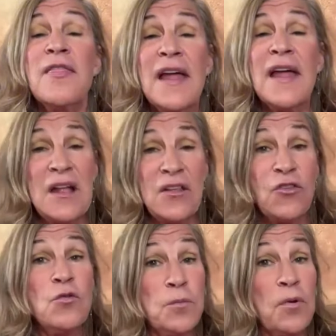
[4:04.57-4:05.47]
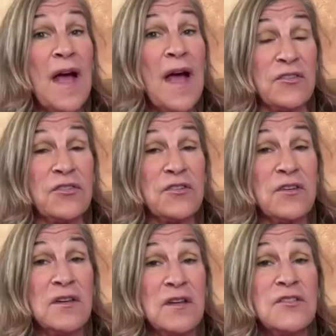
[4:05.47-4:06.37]
that I got so depressed
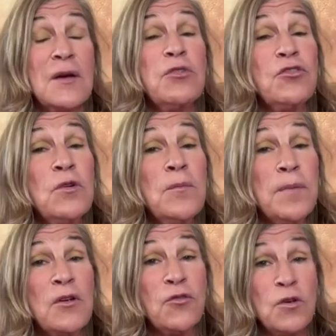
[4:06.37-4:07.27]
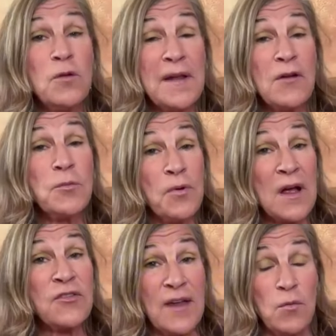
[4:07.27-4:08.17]
because I was too embarrassed to admit how
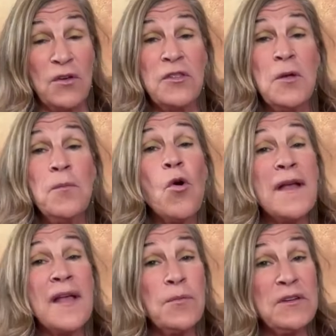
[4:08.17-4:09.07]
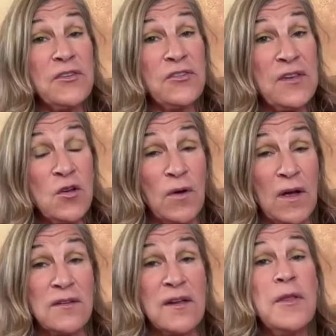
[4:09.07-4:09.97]
depressed I was. And the more I kept it a
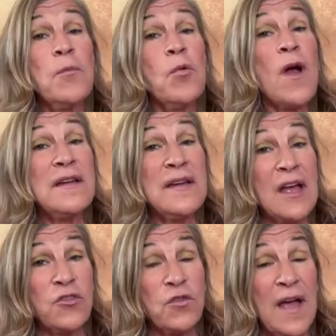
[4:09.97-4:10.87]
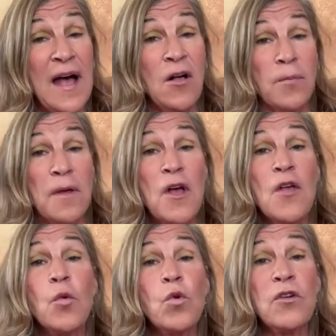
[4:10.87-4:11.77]
secret and the more I didn't ask for help,
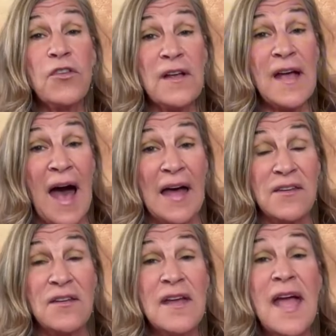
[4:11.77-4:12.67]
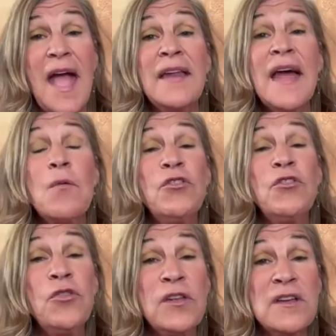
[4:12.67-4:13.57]
the worse it got. And I was
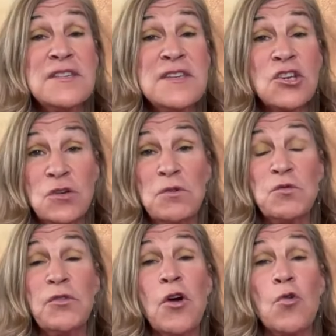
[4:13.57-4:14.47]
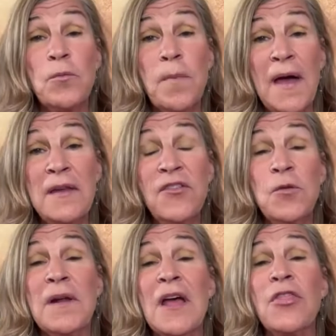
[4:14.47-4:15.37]
using addiction, which was
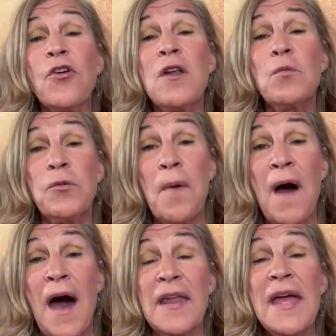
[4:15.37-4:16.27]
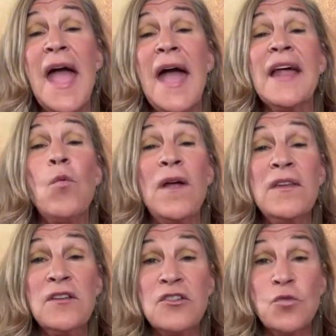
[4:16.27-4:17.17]
codependency, but I thought it was pot. And I went
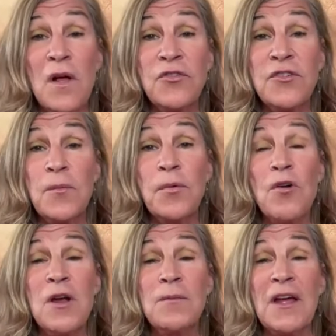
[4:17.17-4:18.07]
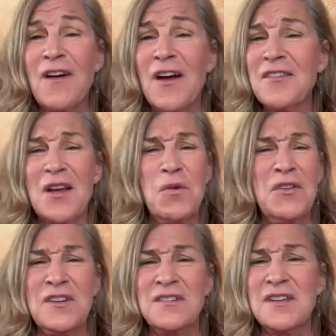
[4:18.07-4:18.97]
and did a 12 step program and I found out I
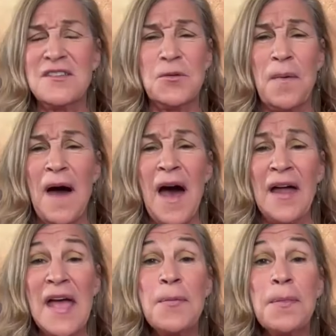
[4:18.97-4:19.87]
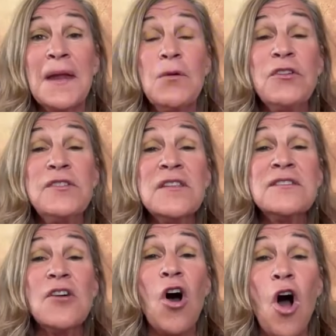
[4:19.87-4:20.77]
wasn't addicted to pot, but I was
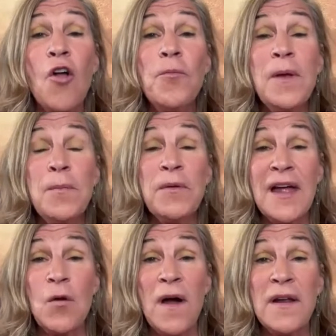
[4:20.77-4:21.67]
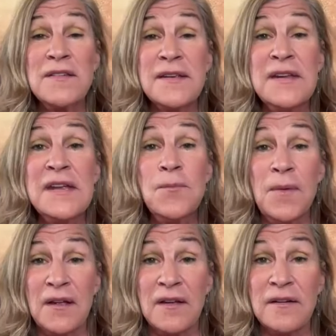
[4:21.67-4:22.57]
addicted to all the people that I wanted to need
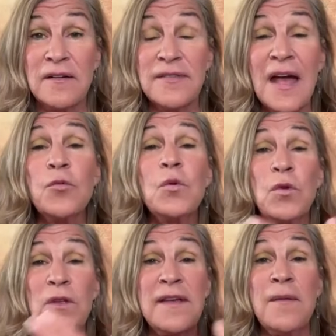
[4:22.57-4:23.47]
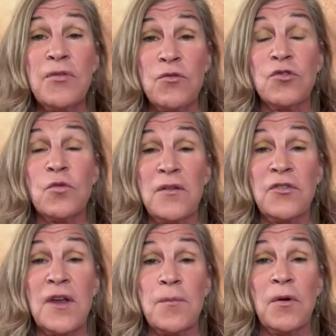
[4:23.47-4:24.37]
me. That's what really came through the 12
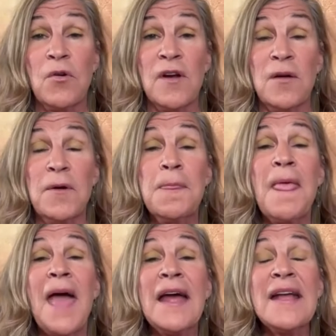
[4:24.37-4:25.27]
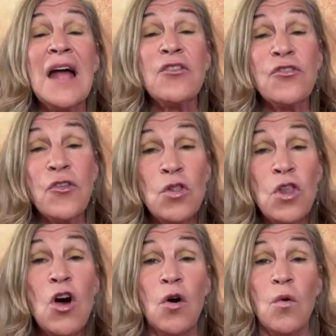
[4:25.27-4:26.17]
step program. And I got so
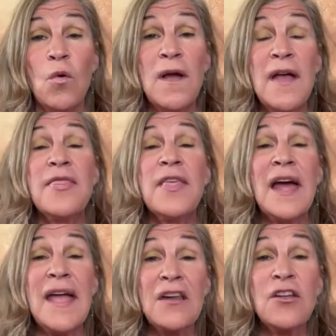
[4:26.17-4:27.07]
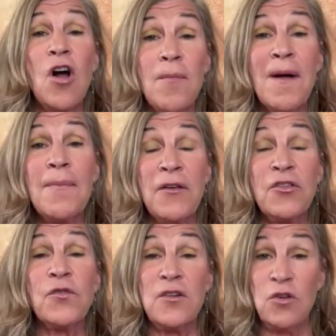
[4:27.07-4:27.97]
low that I had to call my
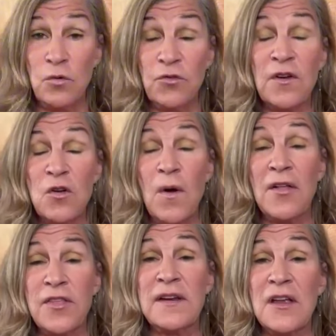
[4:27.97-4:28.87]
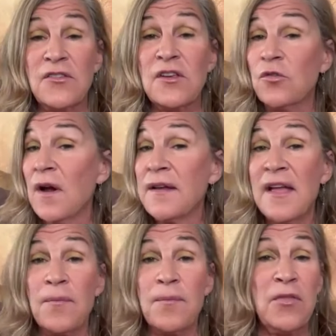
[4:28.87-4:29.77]
best friend who was very wealthy. And I said to her, I
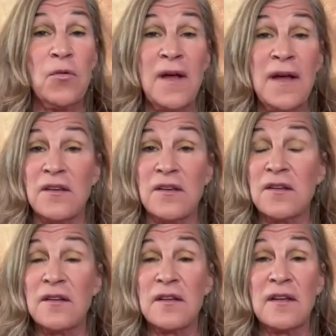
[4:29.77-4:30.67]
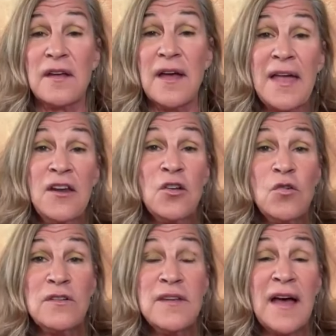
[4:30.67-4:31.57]
can't pay the rent. I didn't know
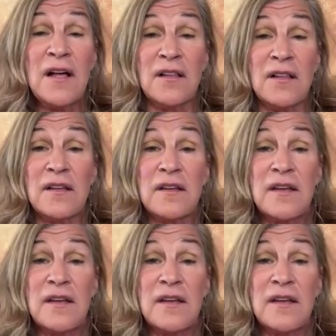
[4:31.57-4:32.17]
who to tell.